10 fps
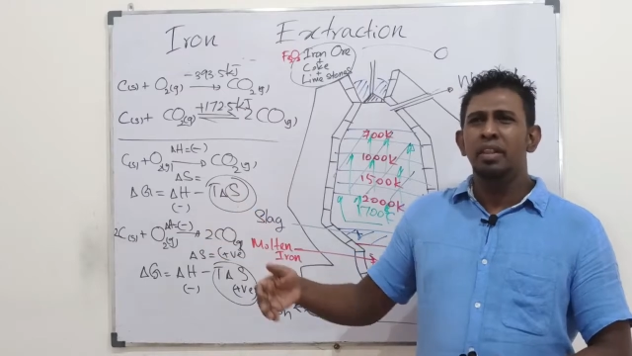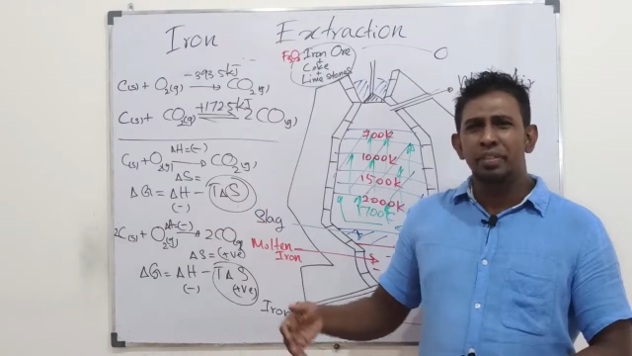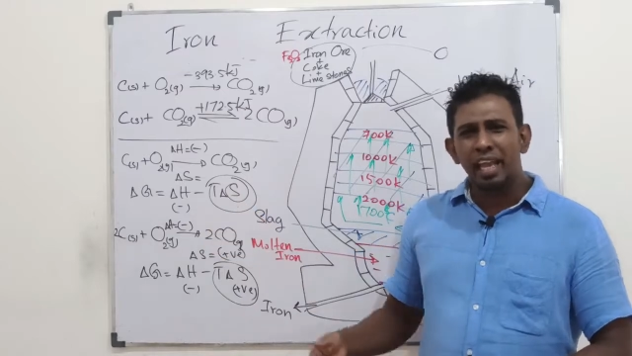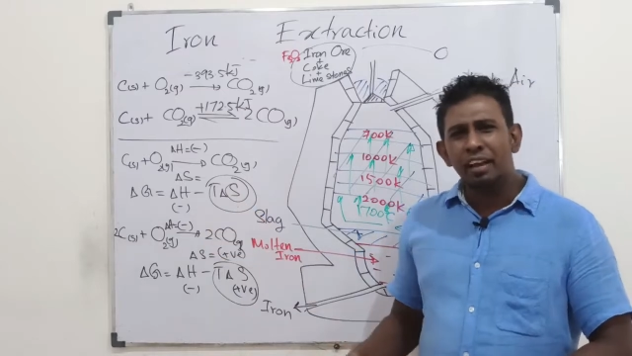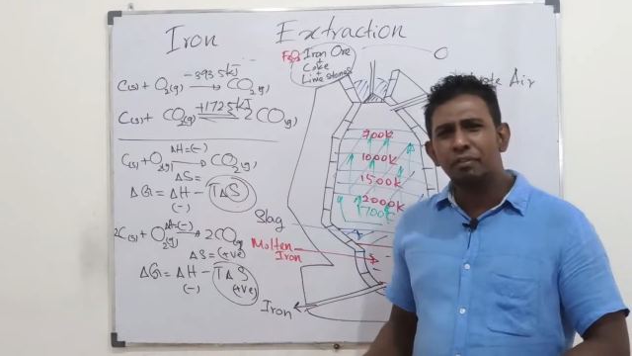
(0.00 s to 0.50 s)

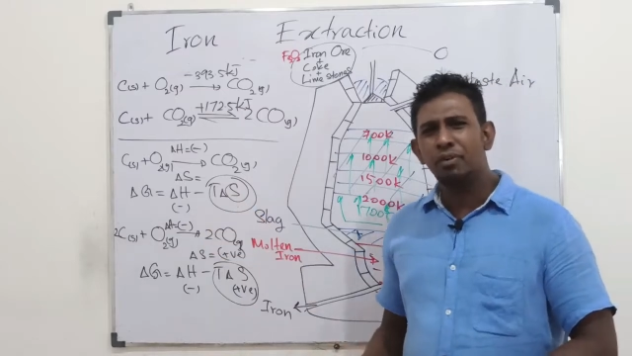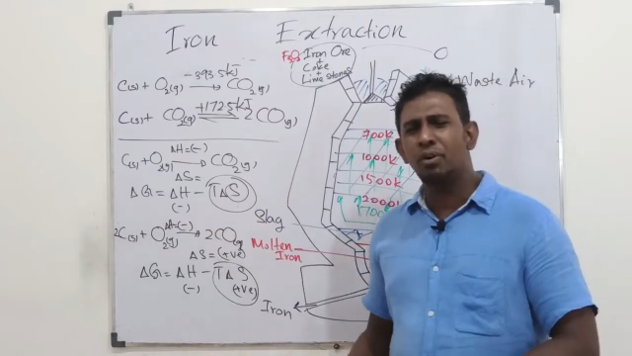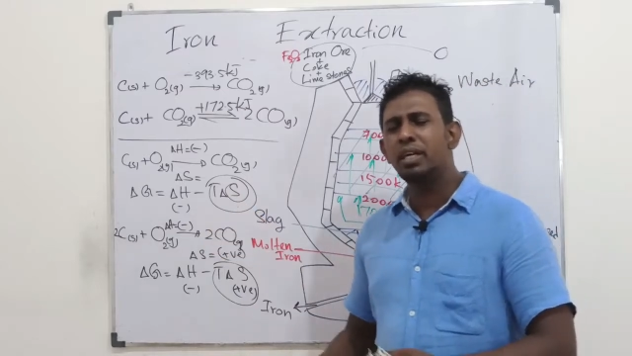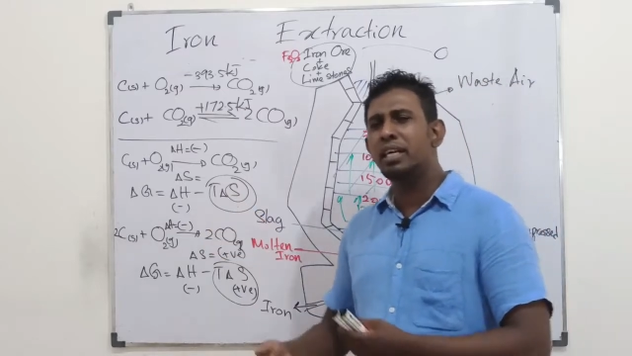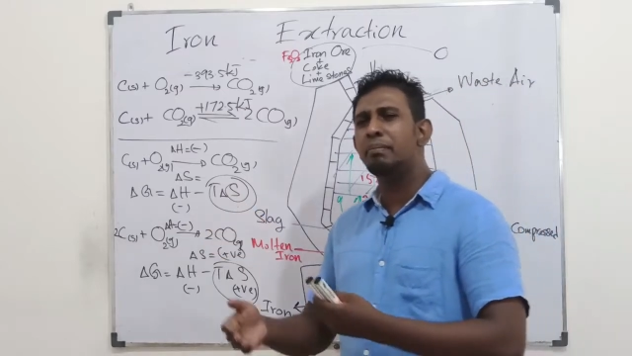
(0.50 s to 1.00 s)

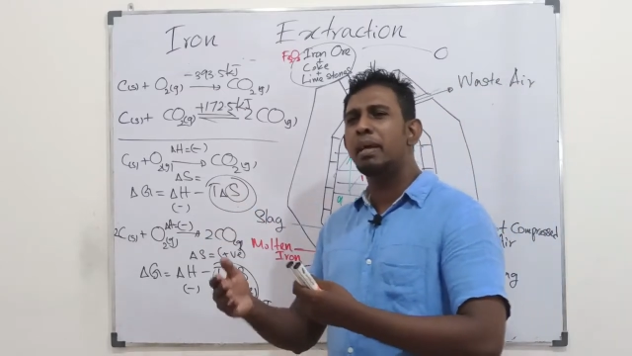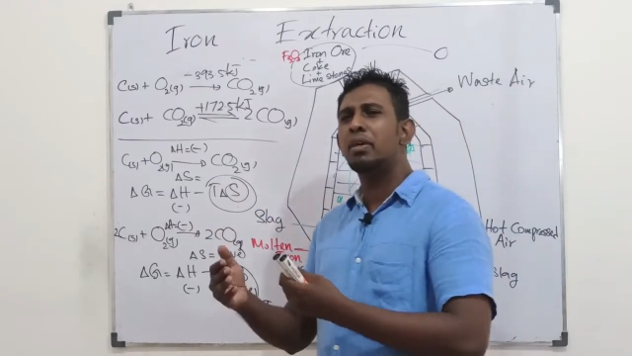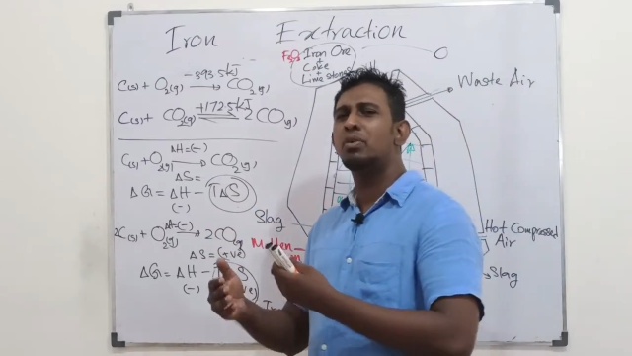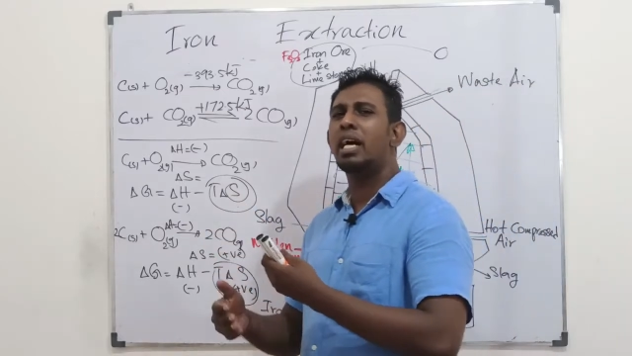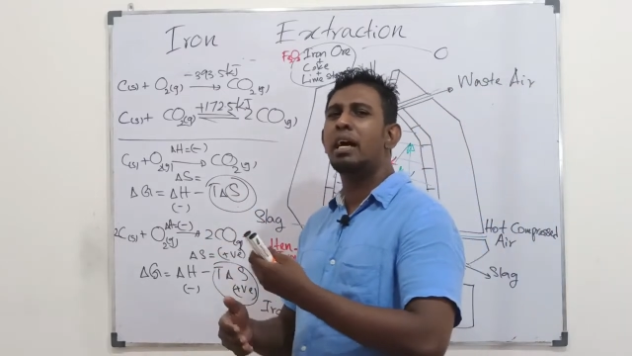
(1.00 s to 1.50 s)
Therefore,
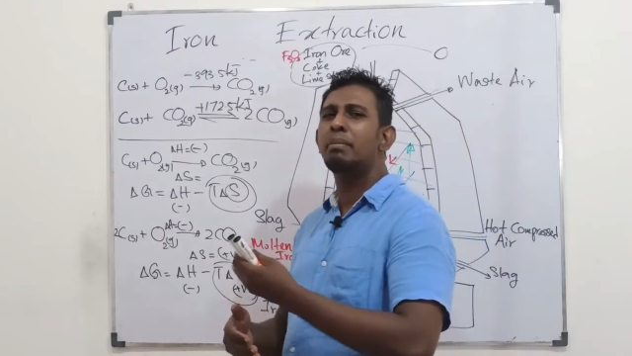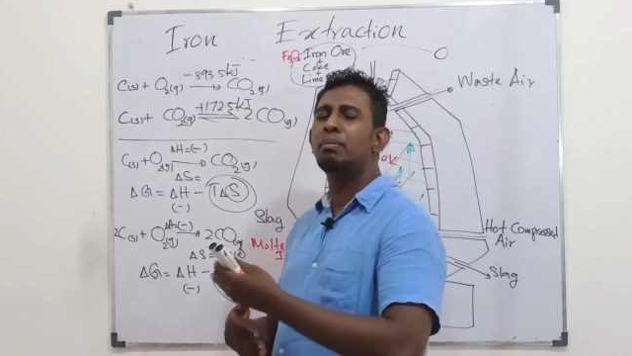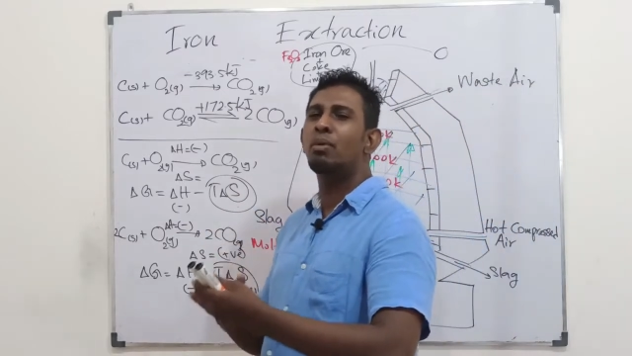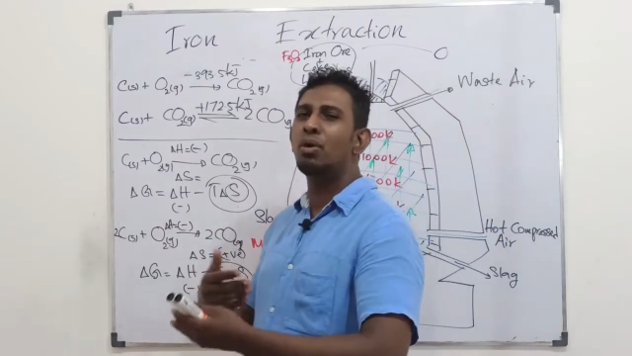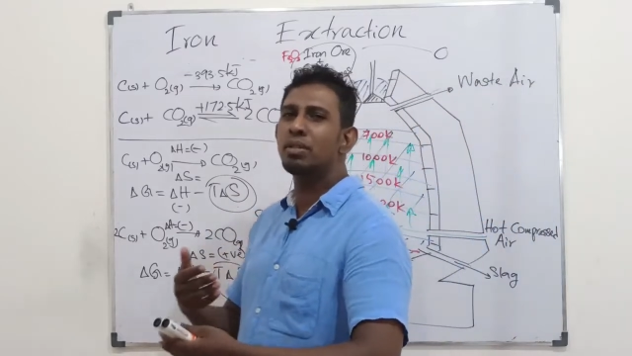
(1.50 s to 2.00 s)
compared to
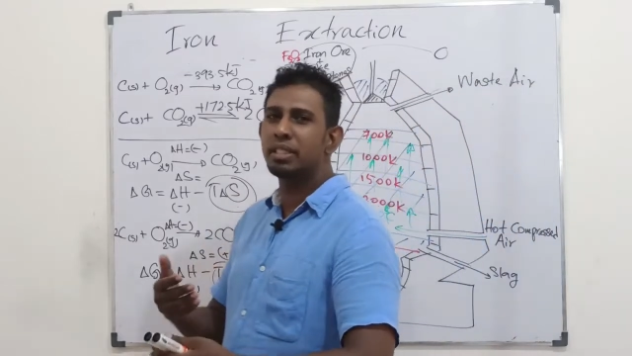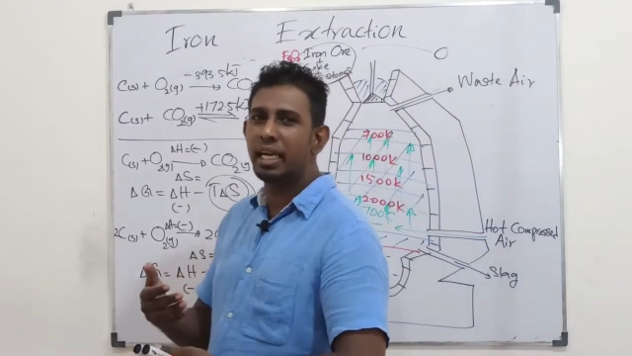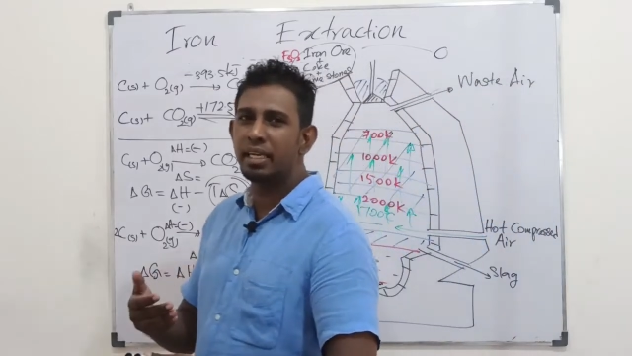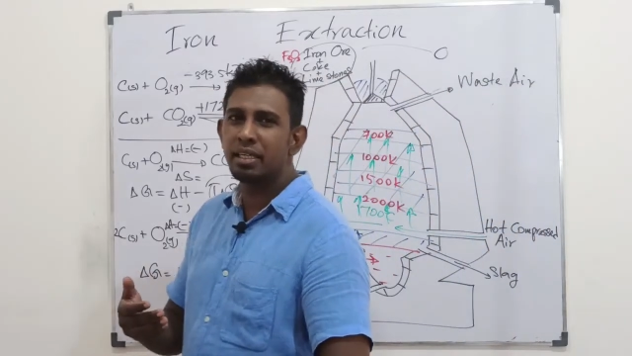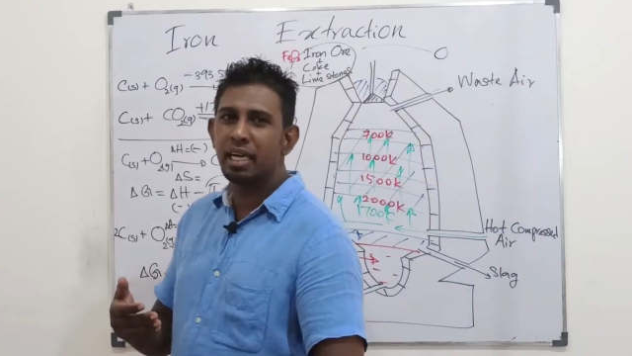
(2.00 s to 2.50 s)
carbon
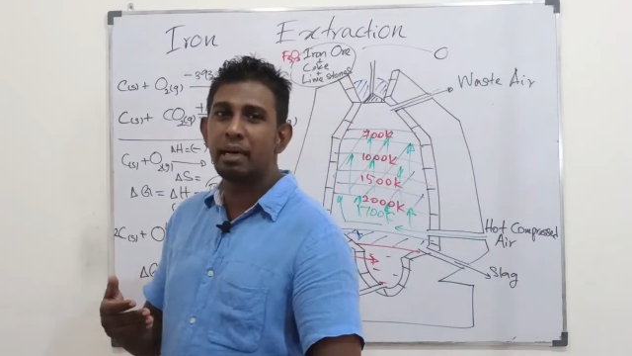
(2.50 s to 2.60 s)
monoxide,